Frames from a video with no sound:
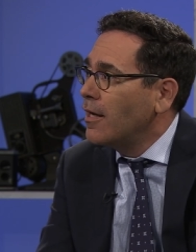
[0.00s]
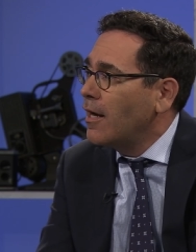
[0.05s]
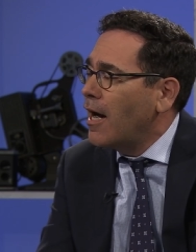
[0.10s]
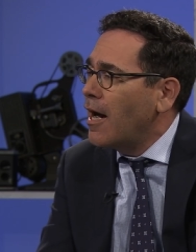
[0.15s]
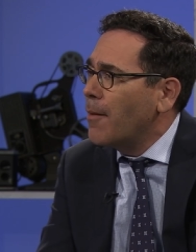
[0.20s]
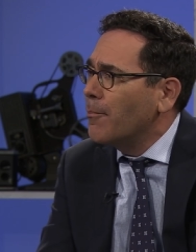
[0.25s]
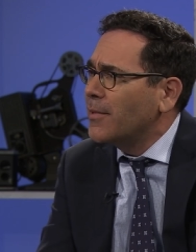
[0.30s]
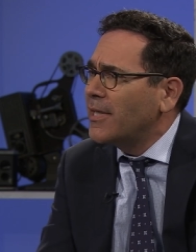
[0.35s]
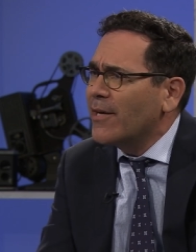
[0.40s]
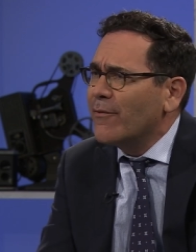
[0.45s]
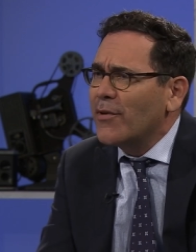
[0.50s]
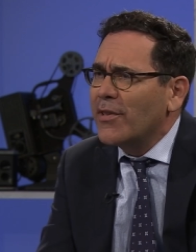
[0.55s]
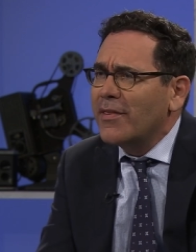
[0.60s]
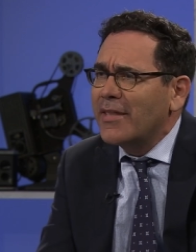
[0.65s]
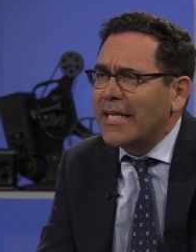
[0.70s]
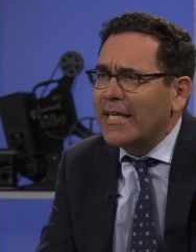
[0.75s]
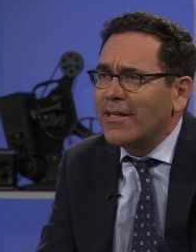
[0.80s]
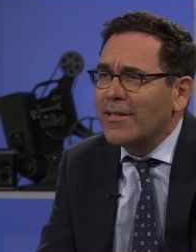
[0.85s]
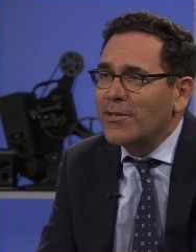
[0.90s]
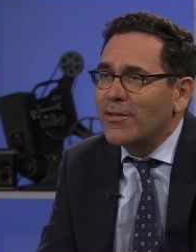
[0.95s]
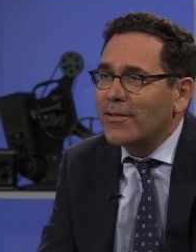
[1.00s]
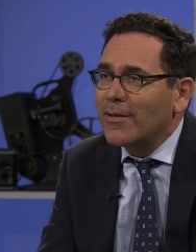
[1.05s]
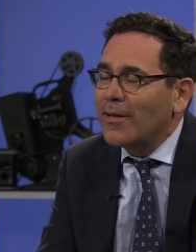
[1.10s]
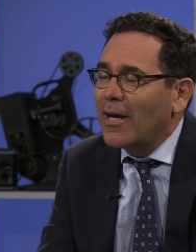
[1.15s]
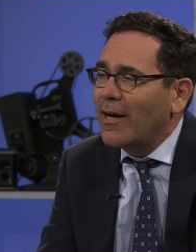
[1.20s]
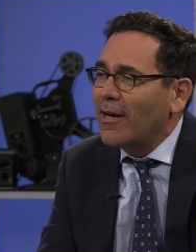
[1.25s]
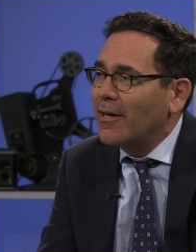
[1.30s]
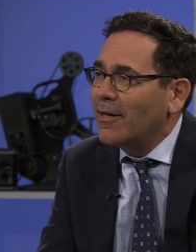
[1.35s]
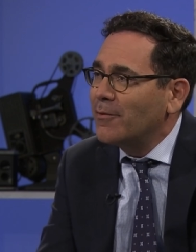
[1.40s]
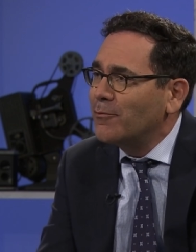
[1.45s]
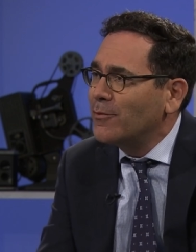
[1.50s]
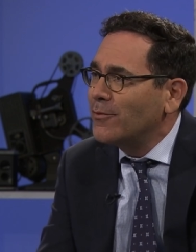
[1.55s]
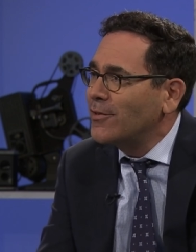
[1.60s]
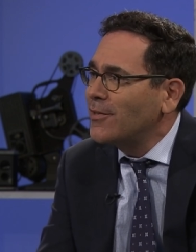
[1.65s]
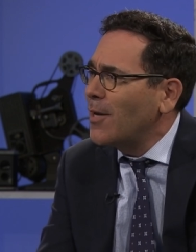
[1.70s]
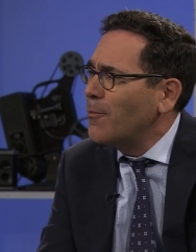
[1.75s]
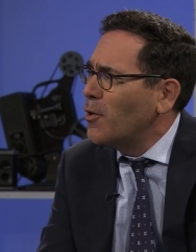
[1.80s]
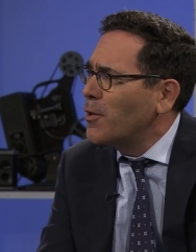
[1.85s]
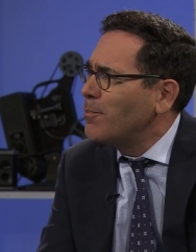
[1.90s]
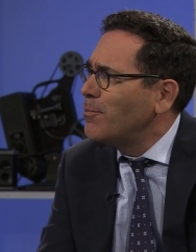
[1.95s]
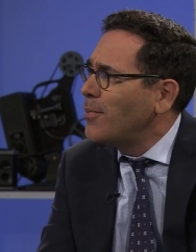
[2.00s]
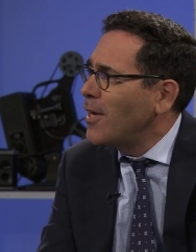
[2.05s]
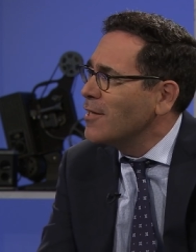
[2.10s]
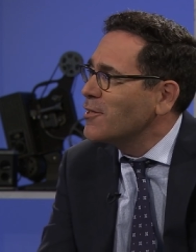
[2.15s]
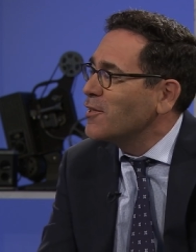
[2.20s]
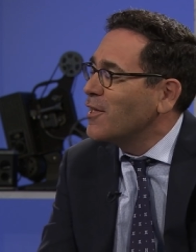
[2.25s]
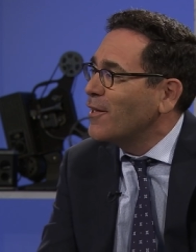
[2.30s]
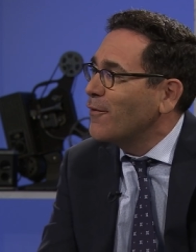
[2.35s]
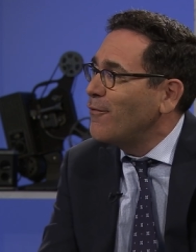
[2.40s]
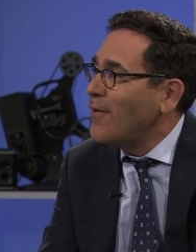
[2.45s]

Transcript: Um, given these uh, somewhat puzzling